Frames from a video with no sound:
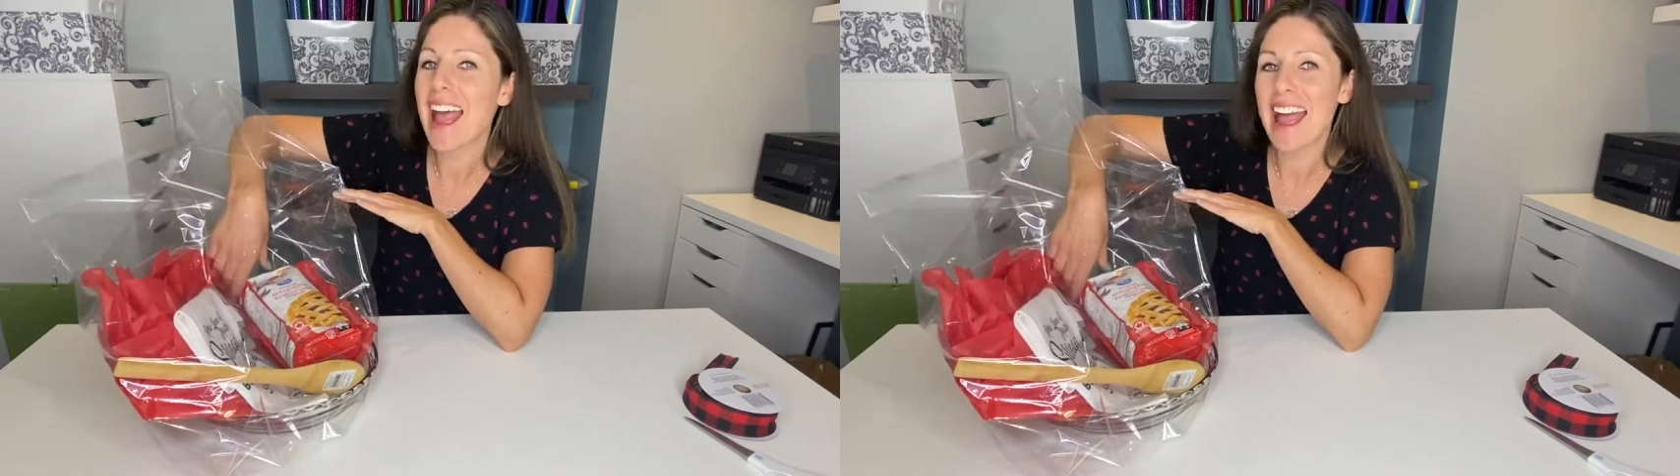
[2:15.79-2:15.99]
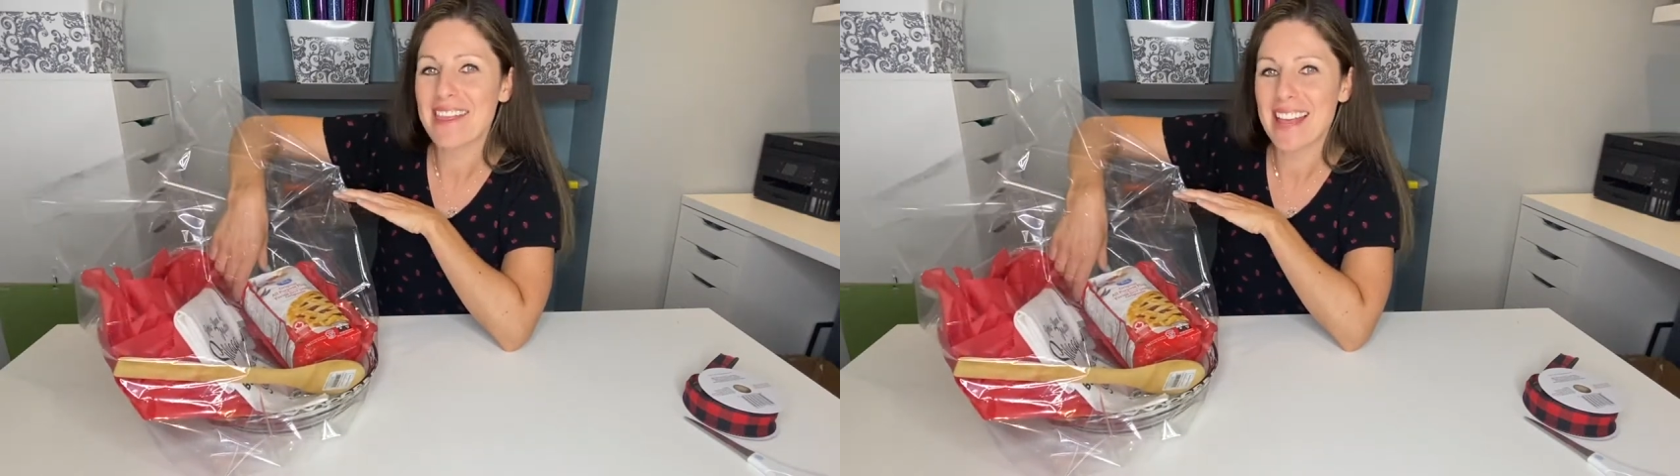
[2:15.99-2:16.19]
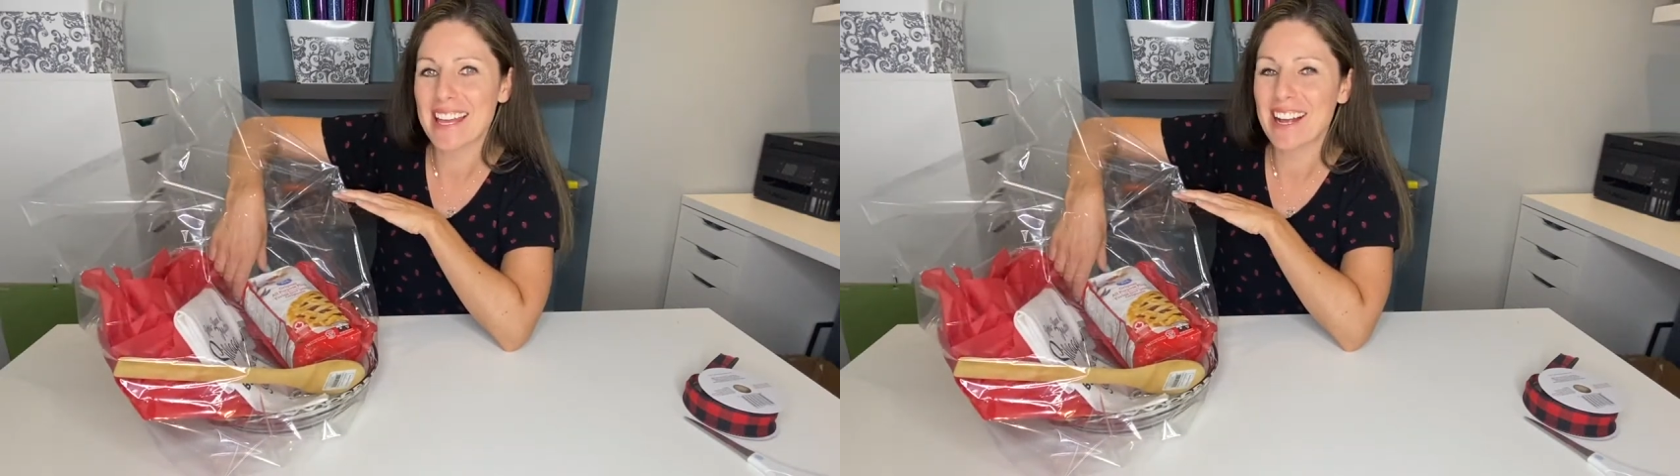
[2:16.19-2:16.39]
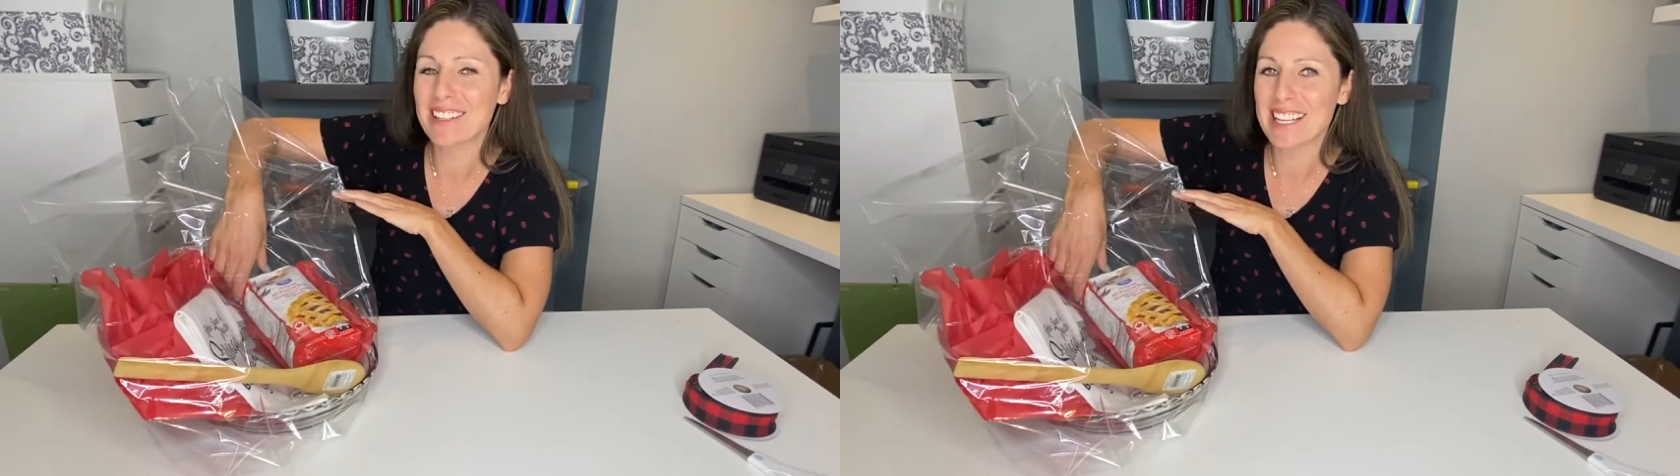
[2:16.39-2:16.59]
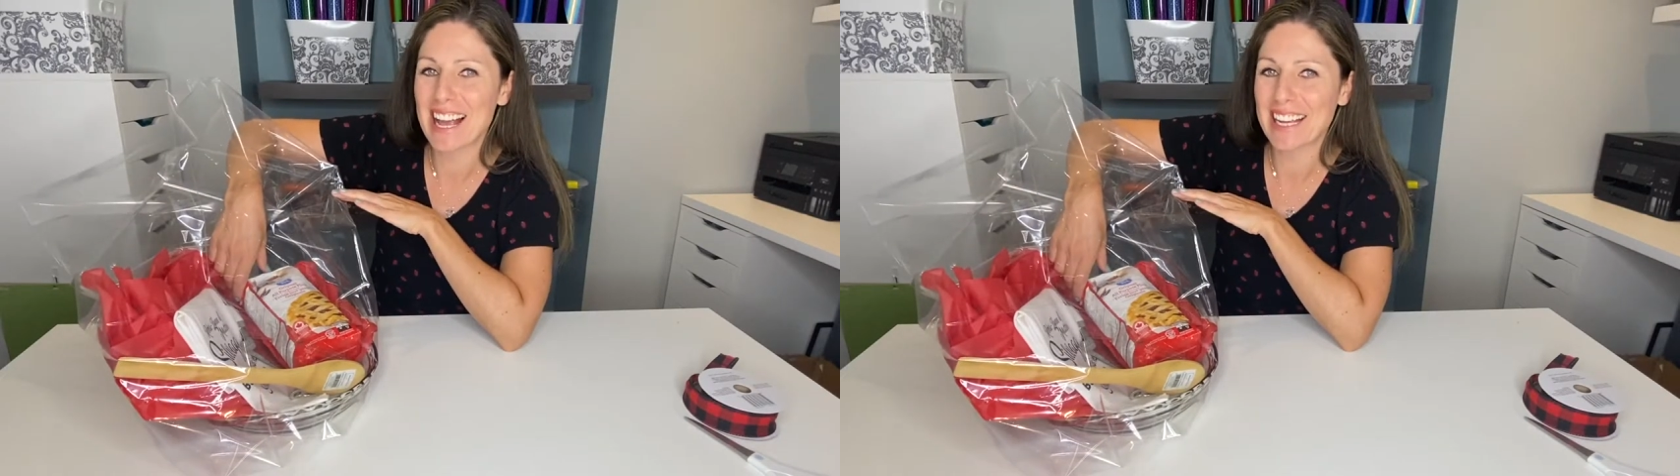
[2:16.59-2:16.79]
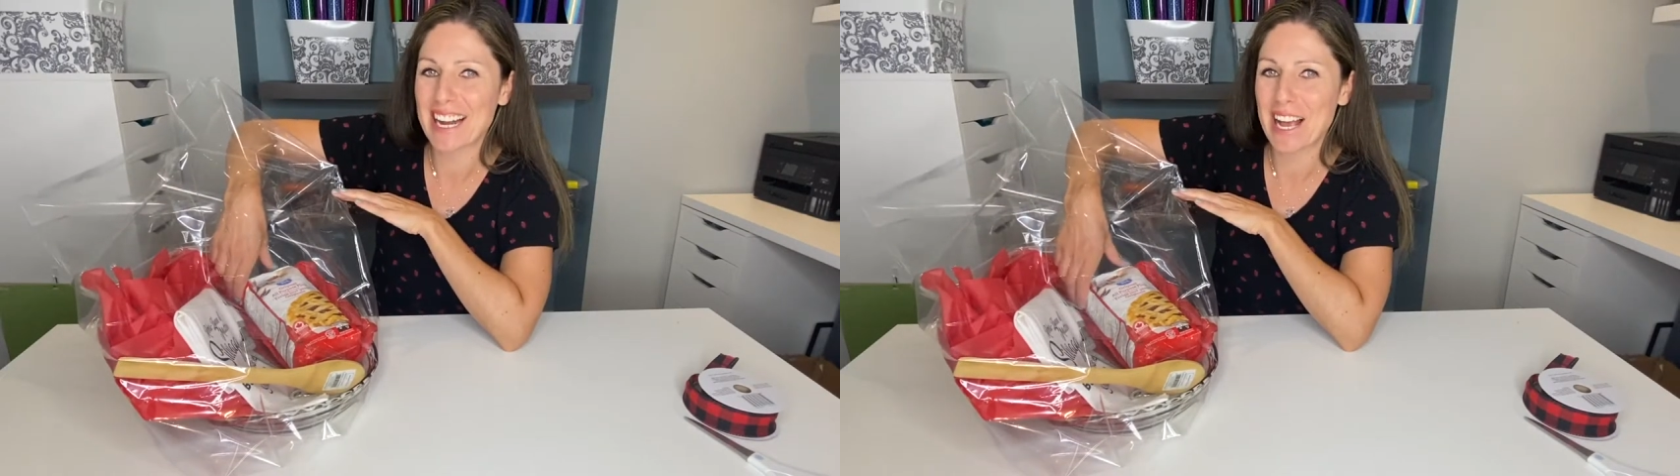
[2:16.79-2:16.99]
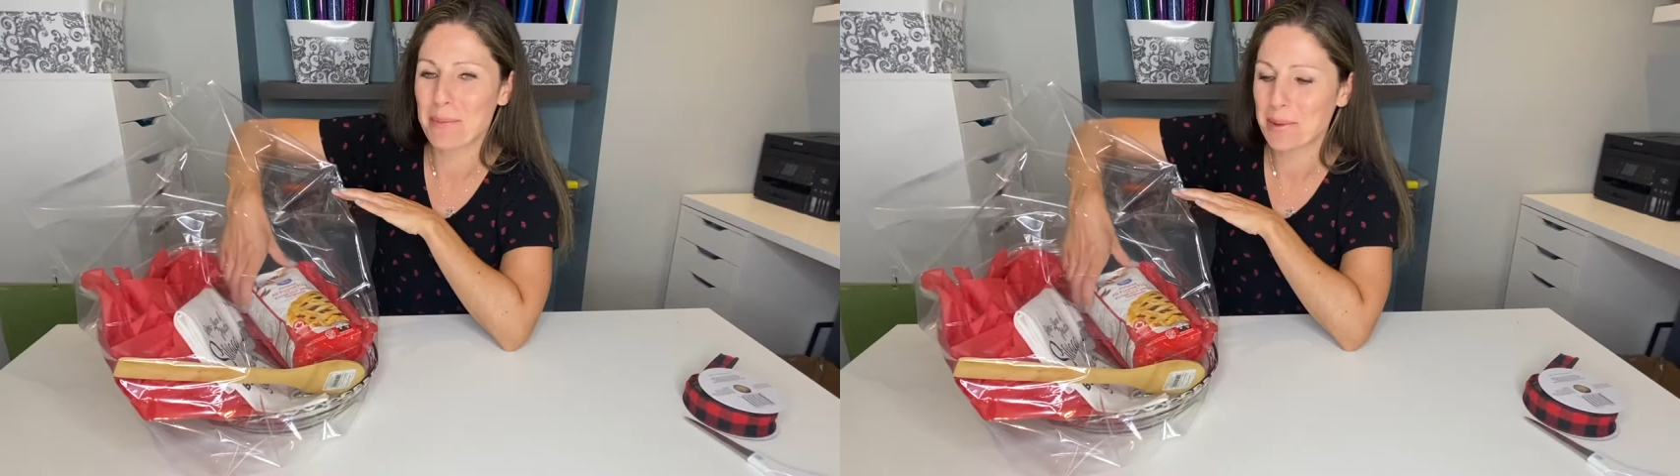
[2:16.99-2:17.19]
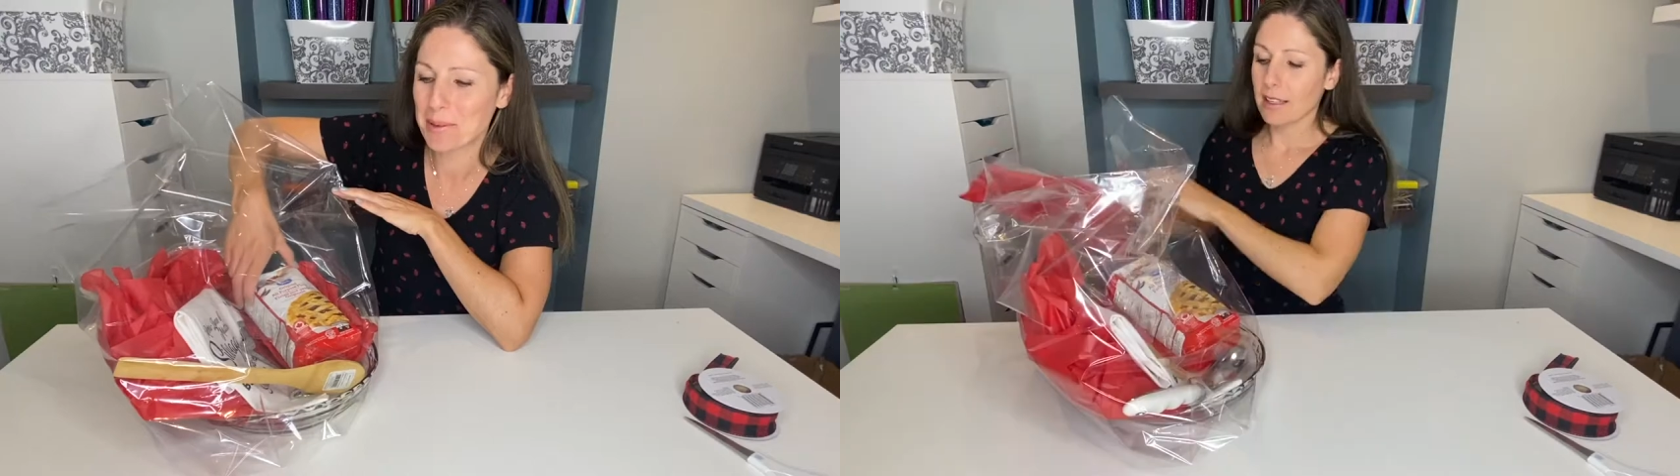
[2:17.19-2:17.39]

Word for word: and then I'll tie it up.